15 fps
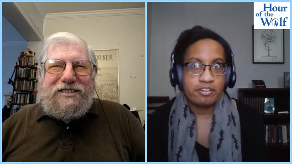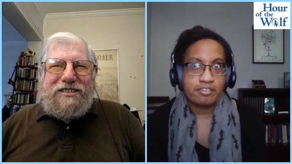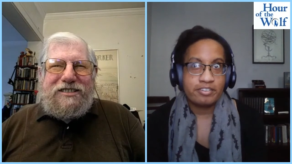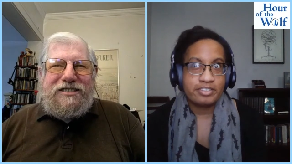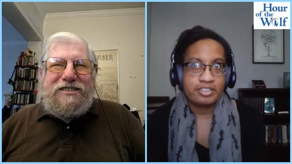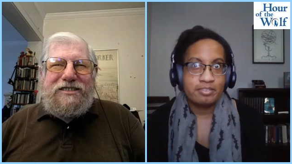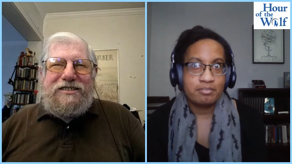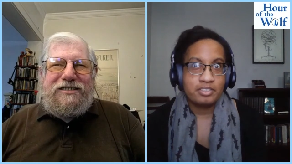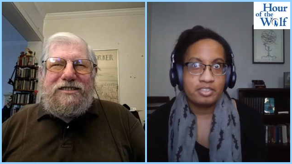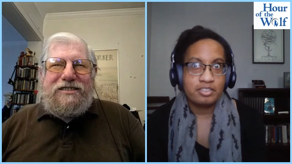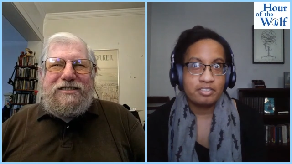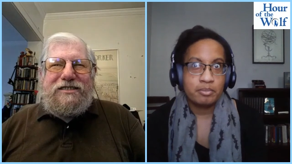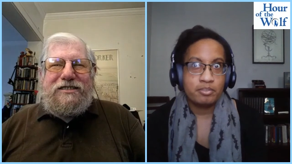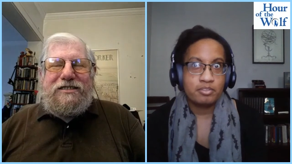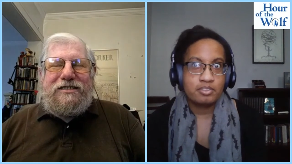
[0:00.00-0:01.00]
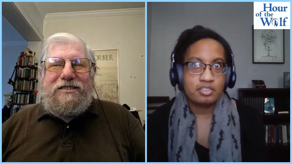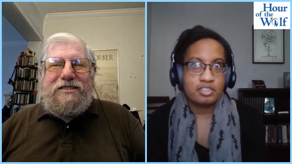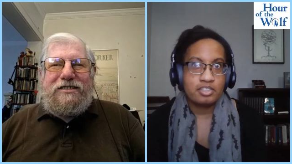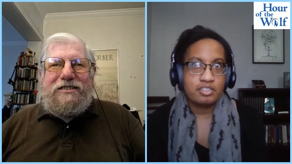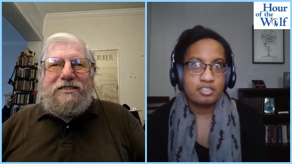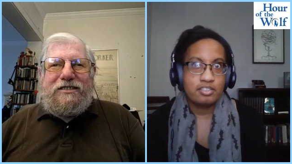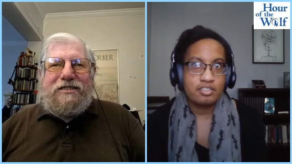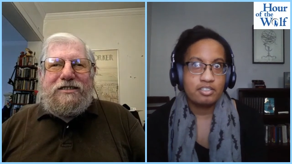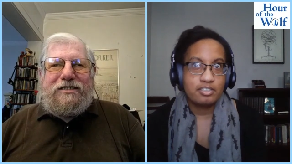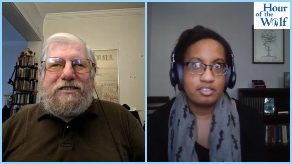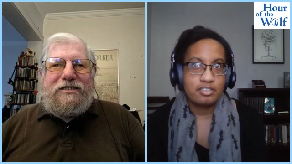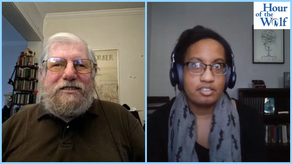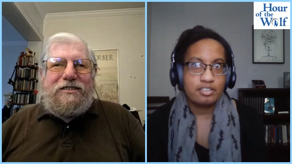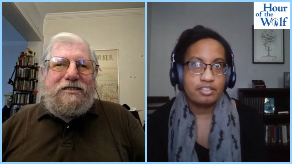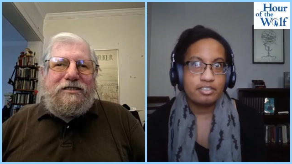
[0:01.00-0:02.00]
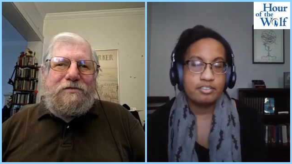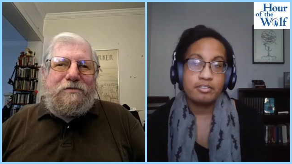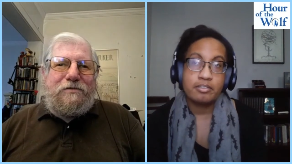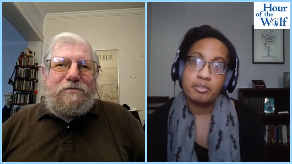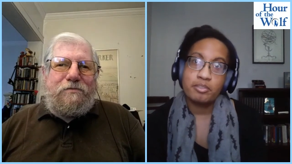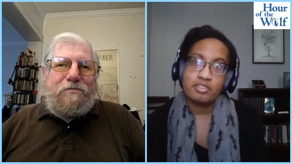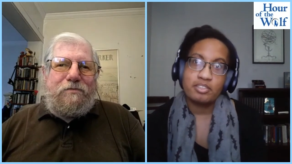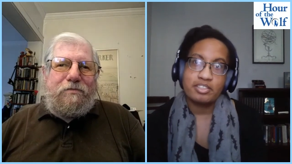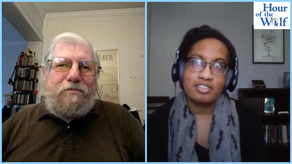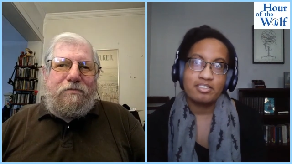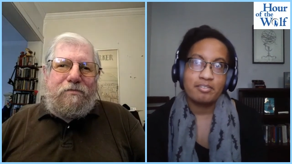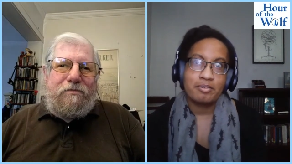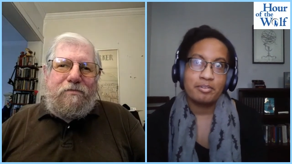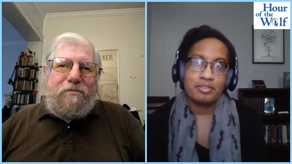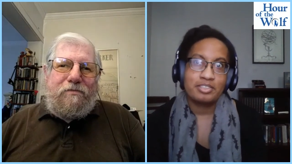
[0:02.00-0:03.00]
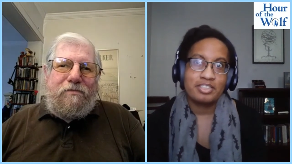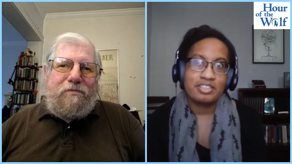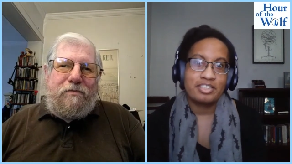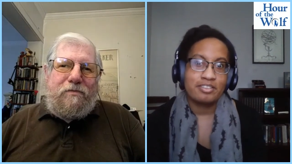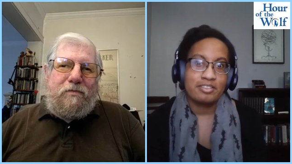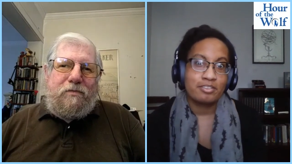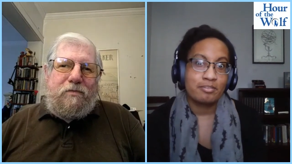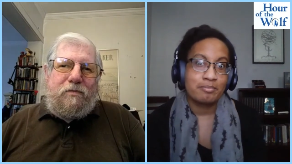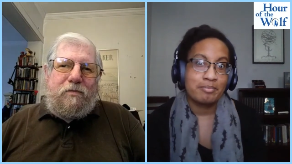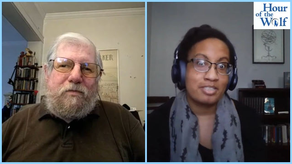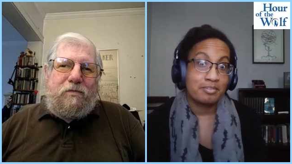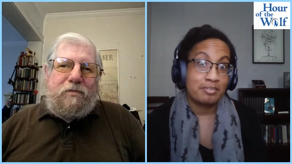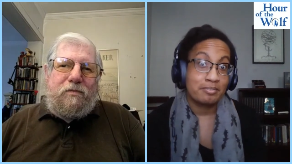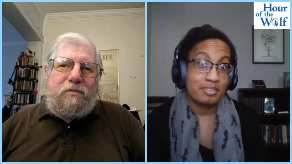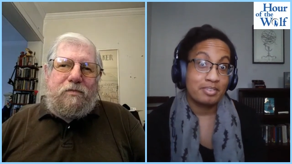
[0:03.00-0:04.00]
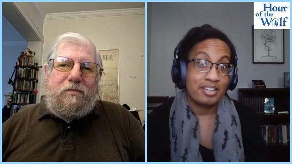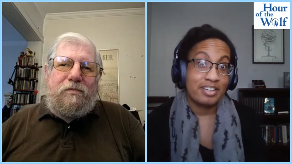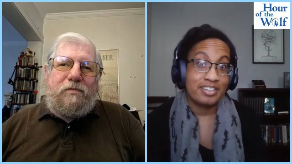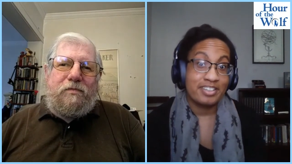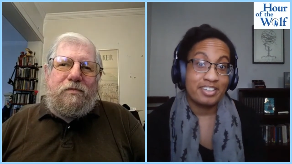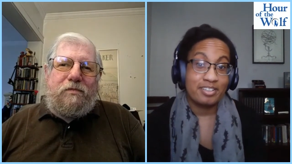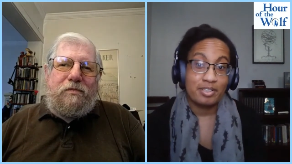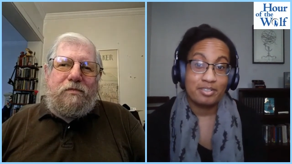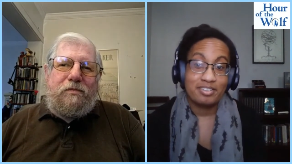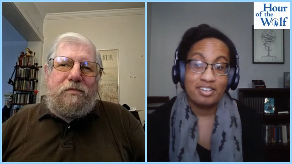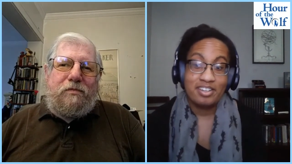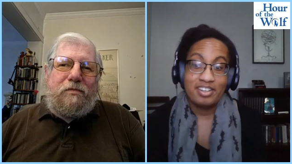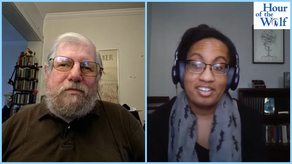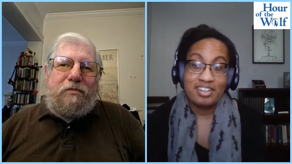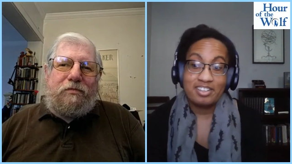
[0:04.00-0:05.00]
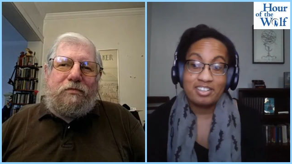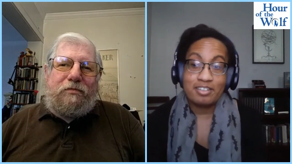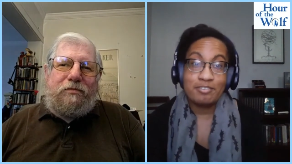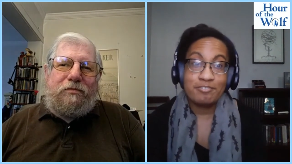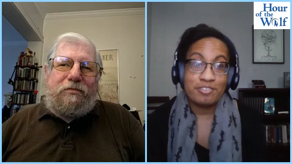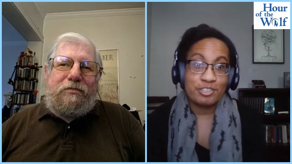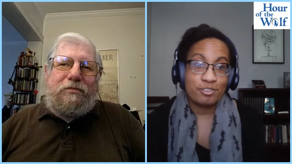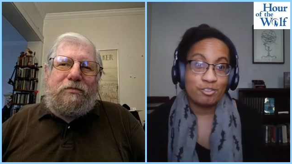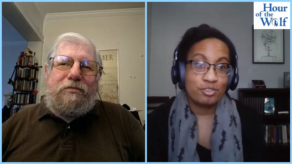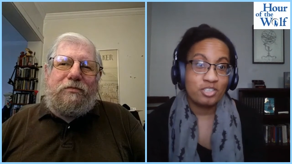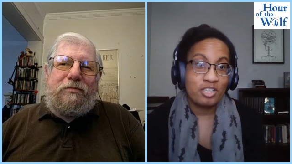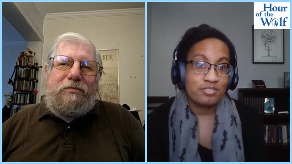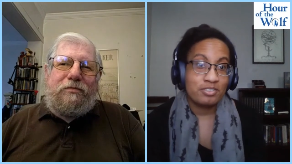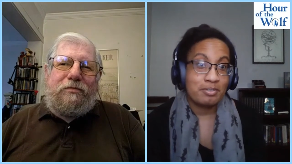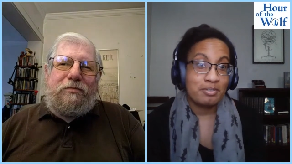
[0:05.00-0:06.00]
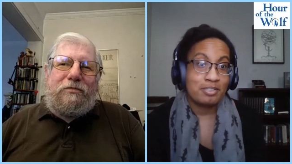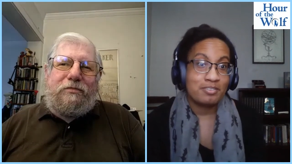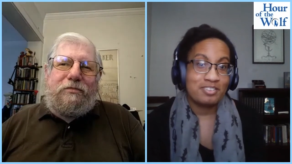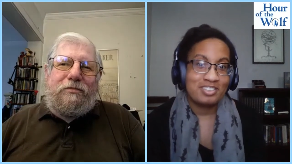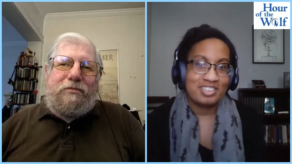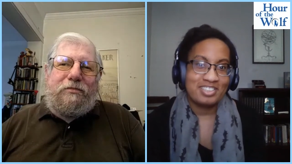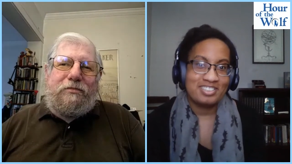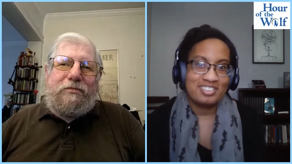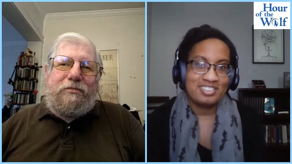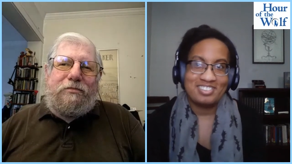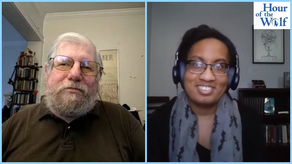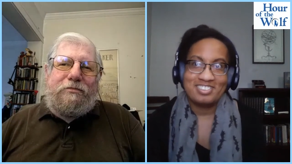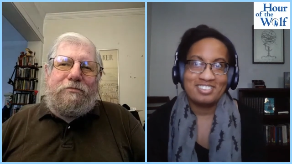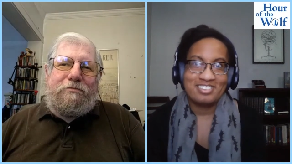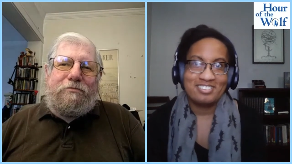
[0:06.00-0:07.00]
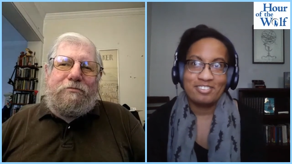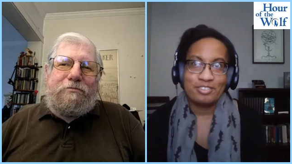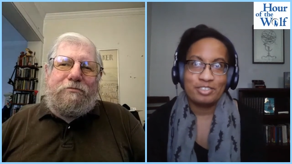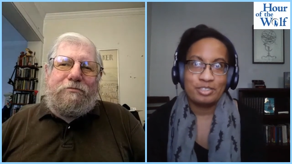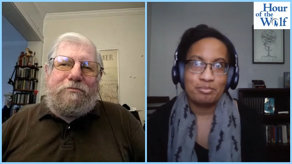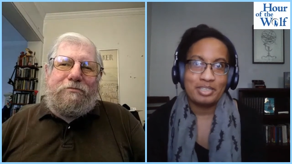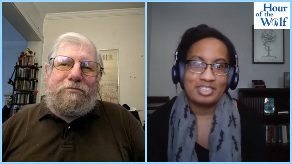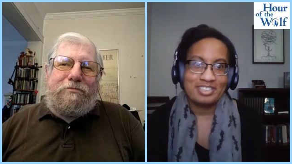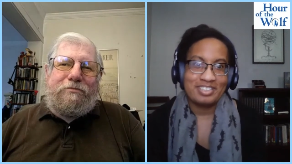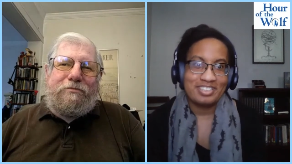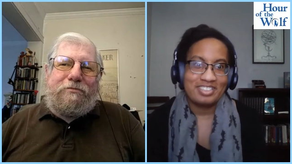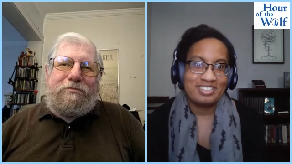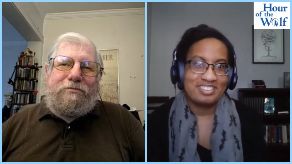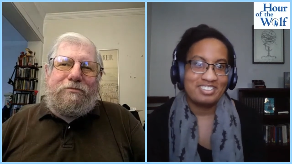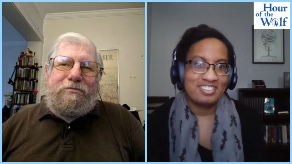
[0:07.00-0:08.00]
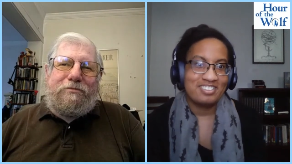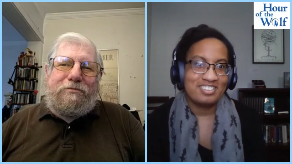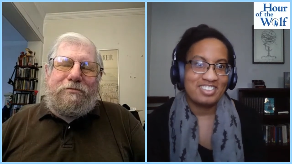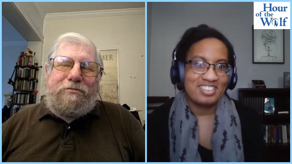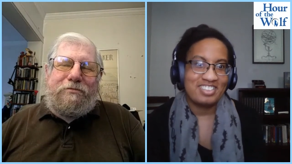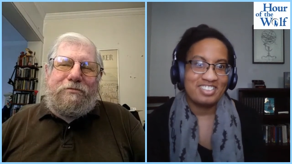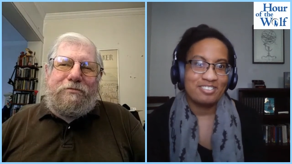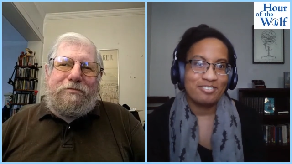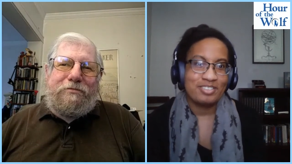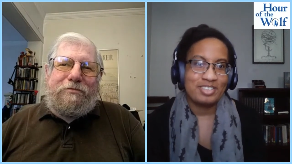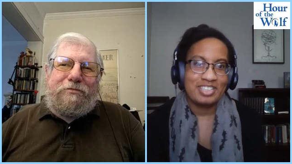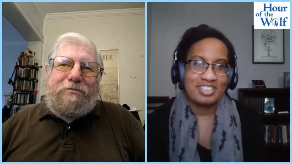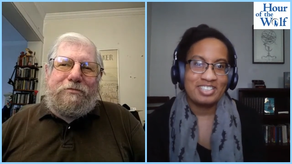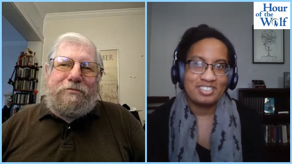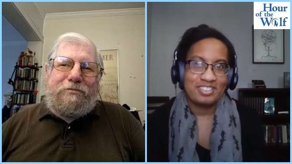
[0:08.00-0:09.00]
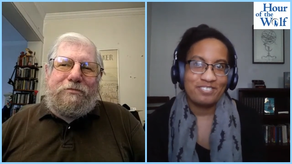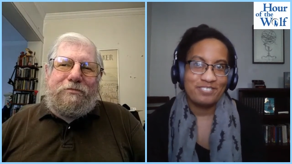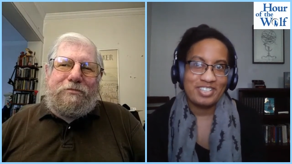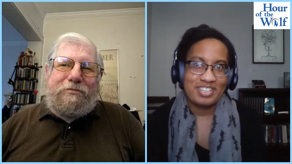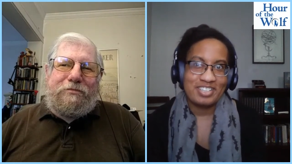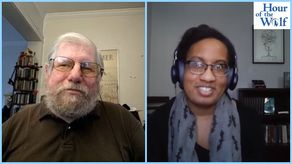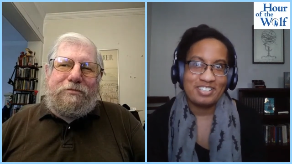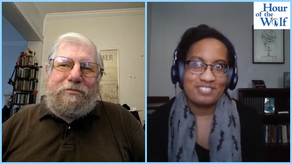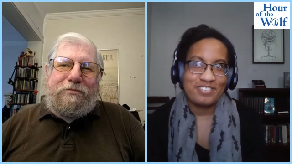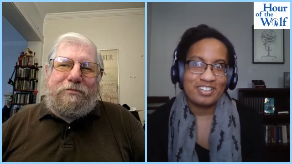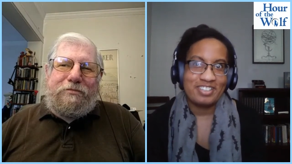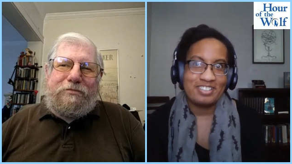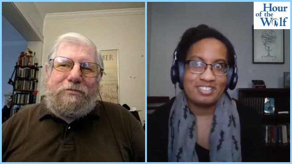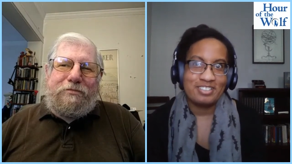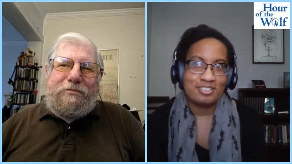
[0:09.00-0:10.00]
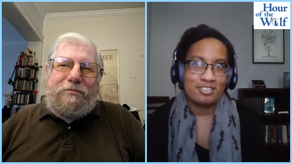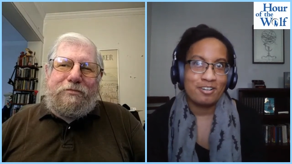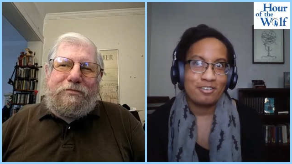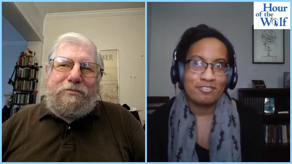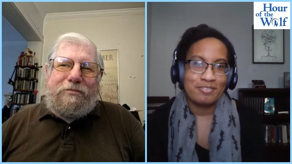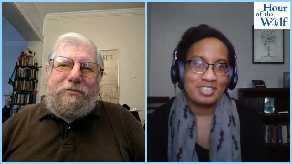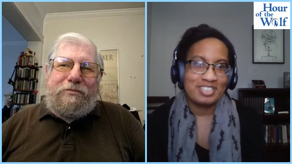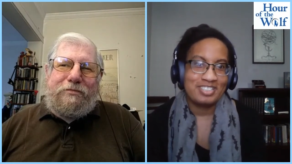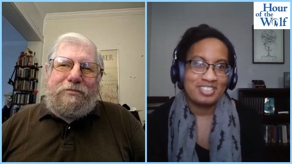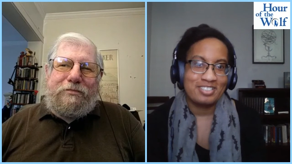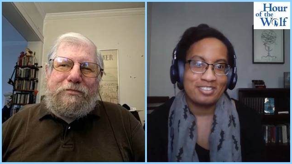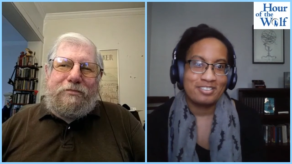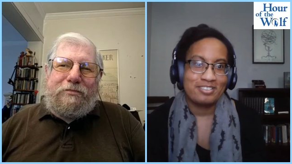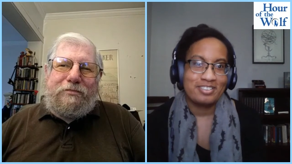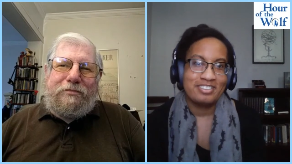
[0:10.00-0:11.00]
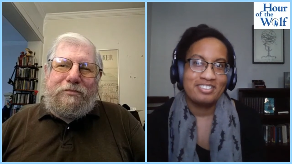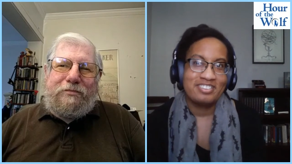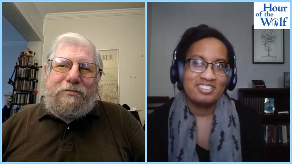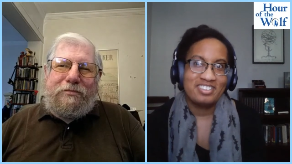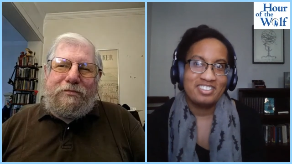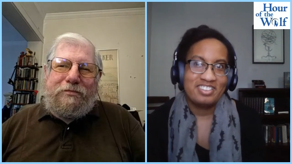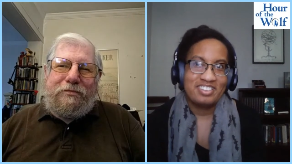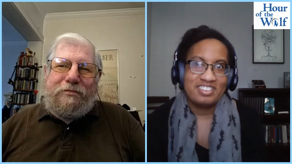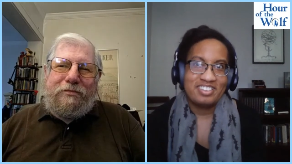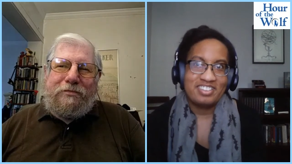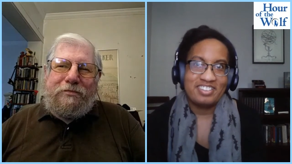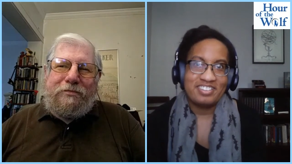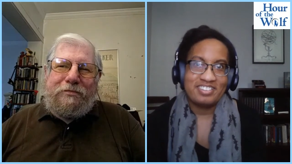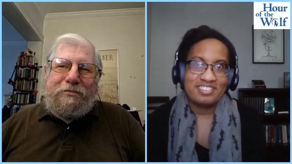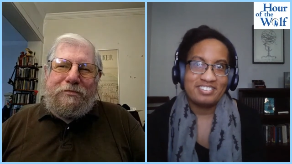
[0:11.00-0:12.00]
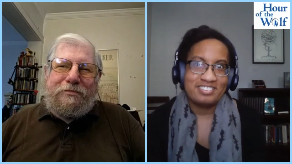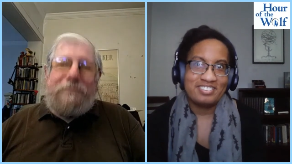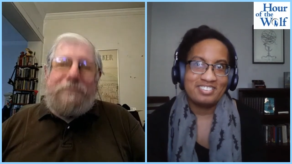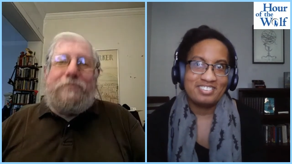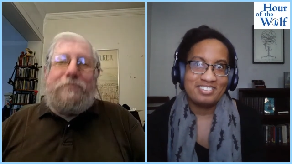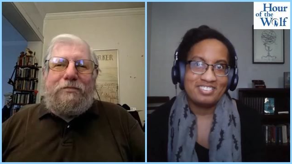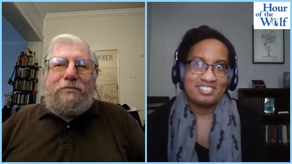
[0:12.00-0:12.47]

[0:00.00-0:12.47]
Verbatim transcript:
Speaker 1: VR games yet. Mostly, I don't know. Mostly, as I'm always thinking, it's gonna mess up. I can't. I, a lot of visual stuff, especially with glasses, it doesn't always play nice. So it's like I don't want to get something, and it's finally it's hard for me to see through it. And